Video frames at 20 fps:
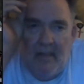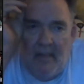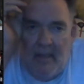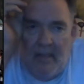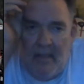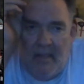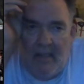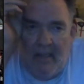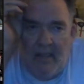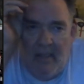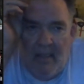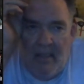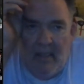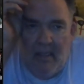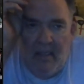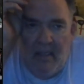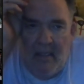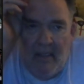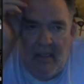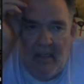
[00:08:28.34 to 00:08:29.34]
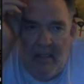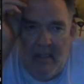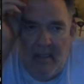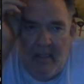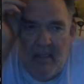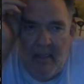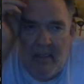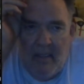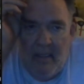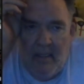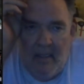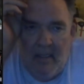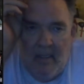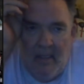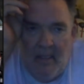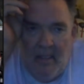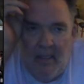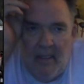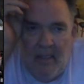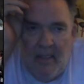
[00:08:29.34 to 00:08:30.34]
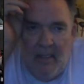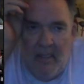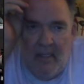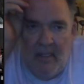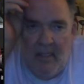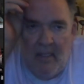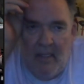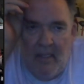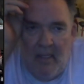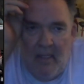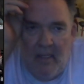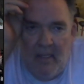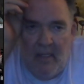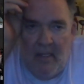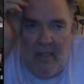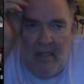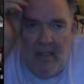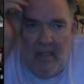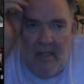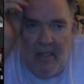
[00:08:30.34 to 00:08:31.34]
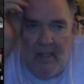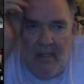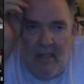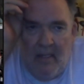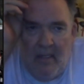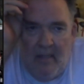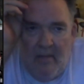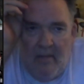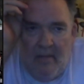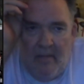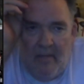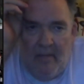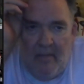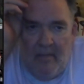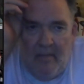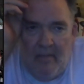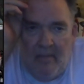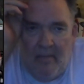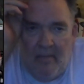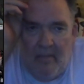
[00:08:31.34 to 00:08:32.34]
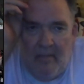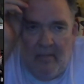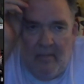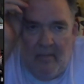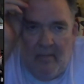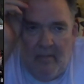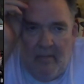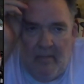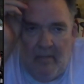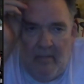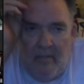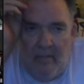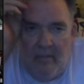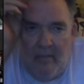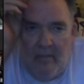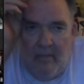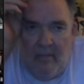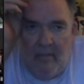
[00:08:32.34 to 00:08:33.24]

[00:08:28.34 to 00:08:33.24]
[no speech]